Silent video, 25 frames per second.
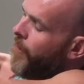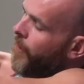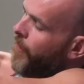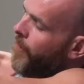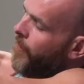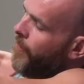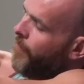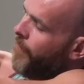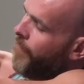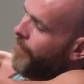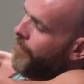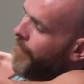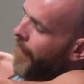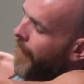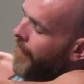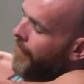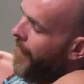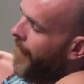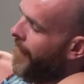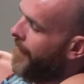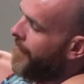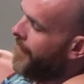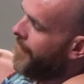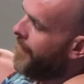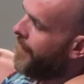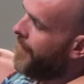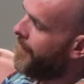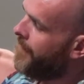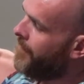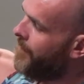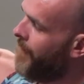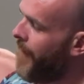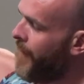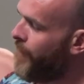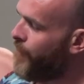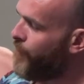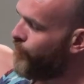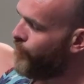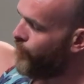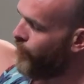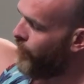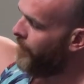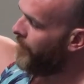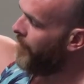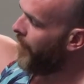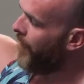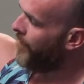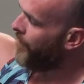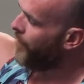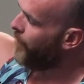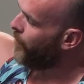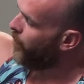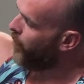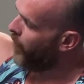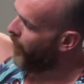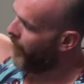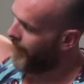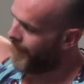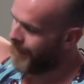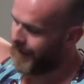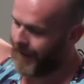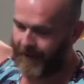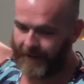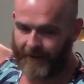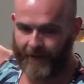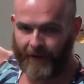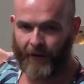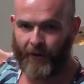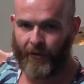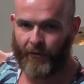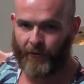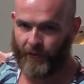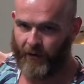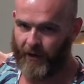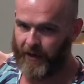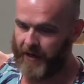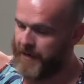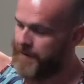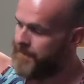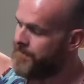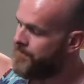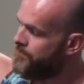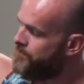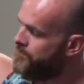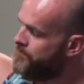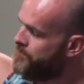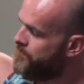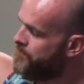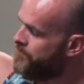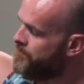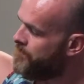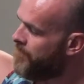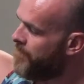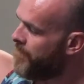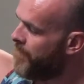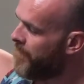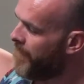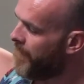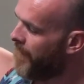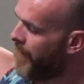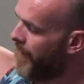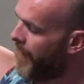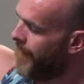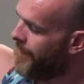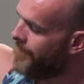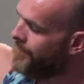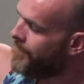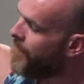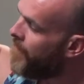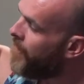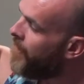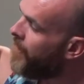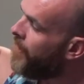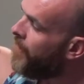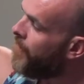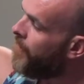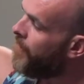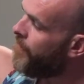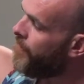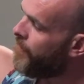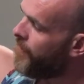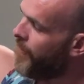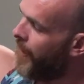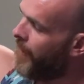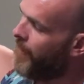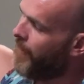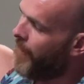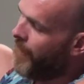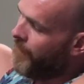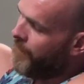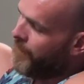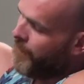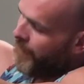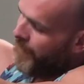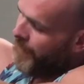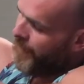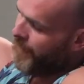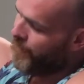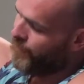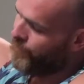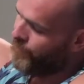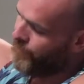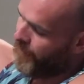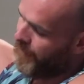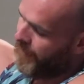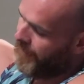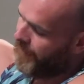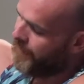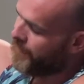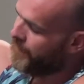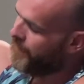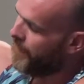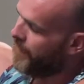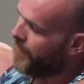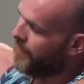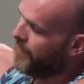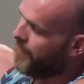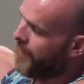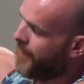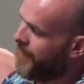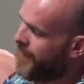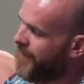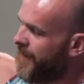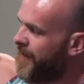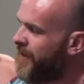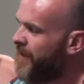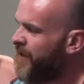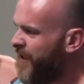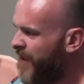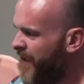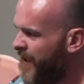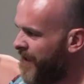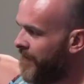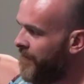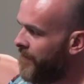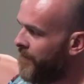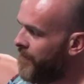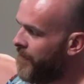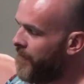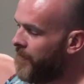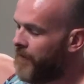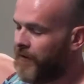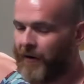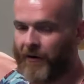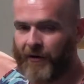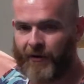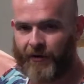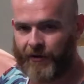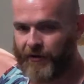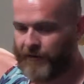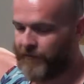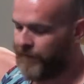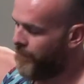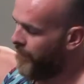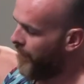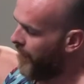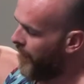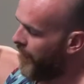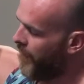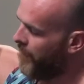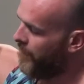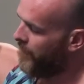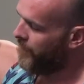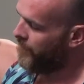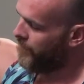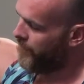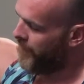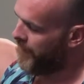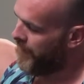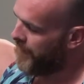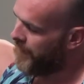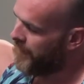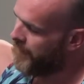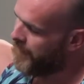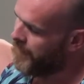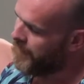we've now added in the bass drum on the 1 and the 3. Okay, so I've done it in green so it's easier for you guys to follow and read.